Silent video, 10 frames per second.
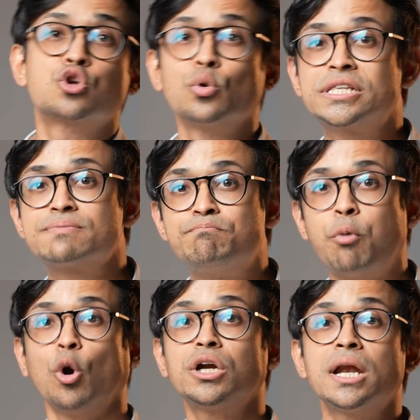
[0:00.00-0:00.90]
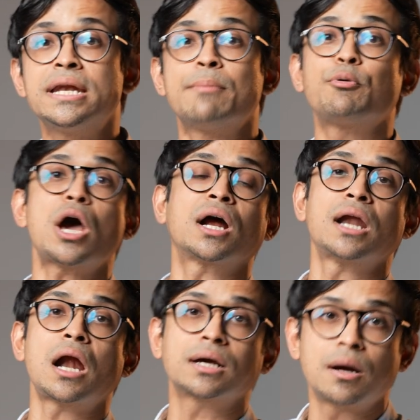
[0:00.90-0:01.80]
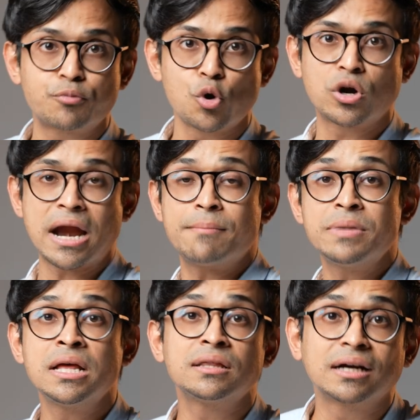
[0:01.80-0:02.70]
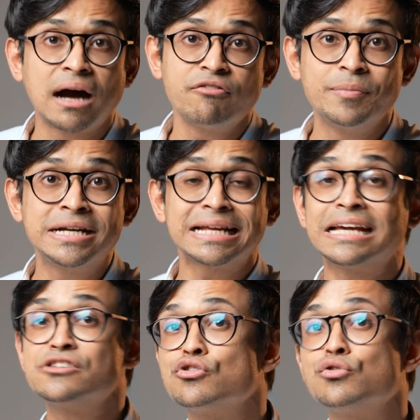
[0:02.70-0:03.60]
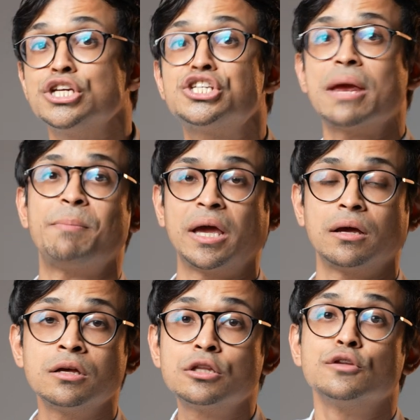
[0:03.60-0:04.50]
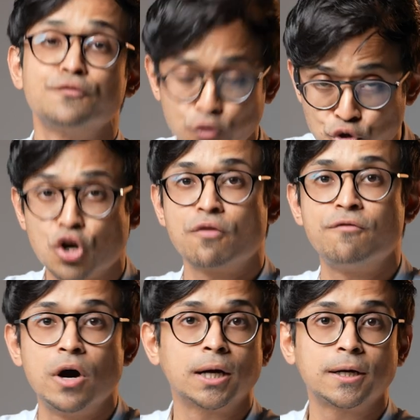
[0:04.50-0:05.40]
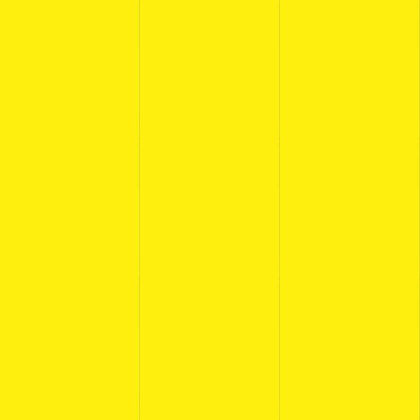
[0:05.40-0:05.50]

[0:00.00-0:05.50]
Through its bold Nipuna Karnataka program, the government is reshaping the future of work.